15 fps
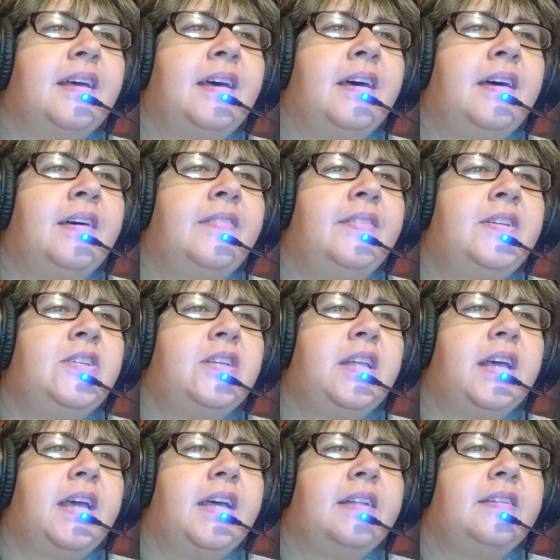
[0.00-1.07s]

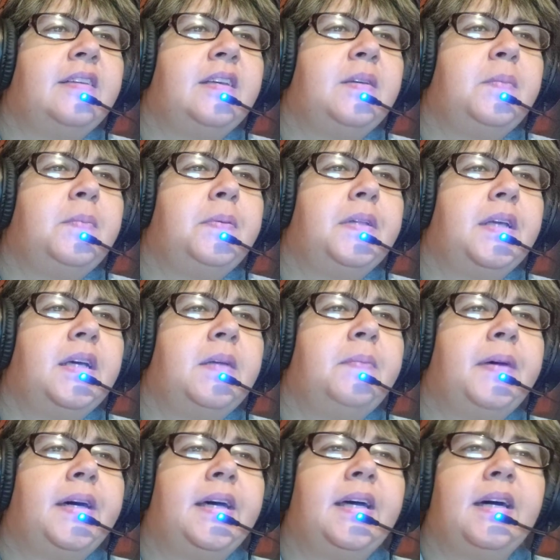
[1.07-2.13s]
vigilante played
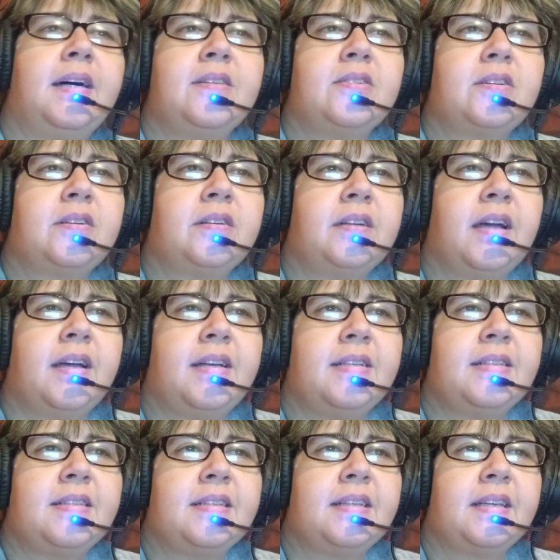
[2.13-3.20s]
by Oscar
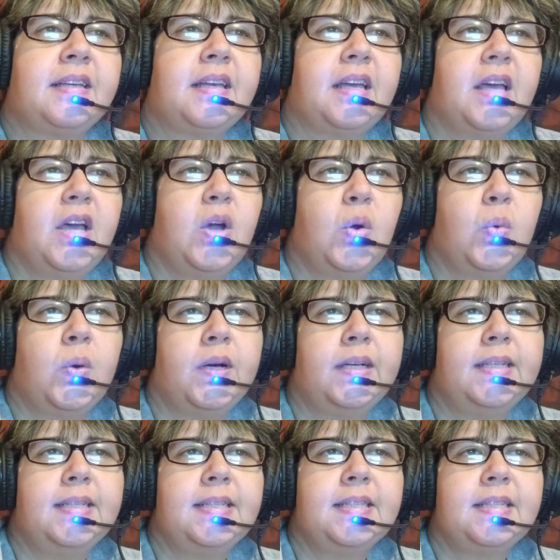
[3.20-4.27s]
Isaac
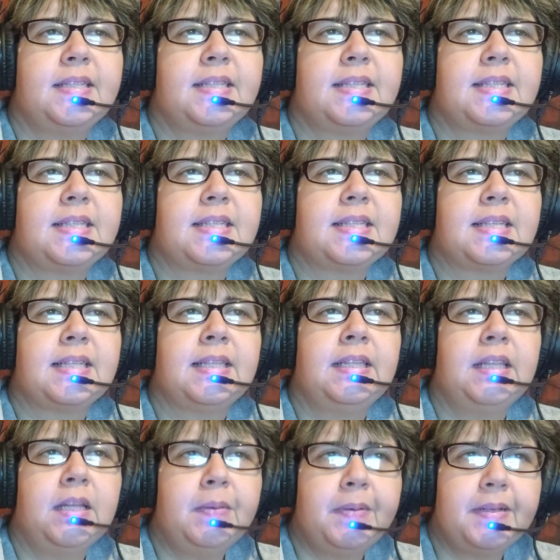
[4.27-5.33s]
was
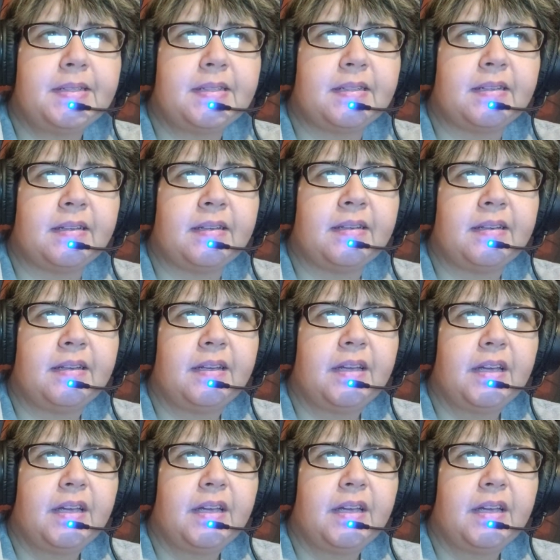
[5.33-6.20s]
limited,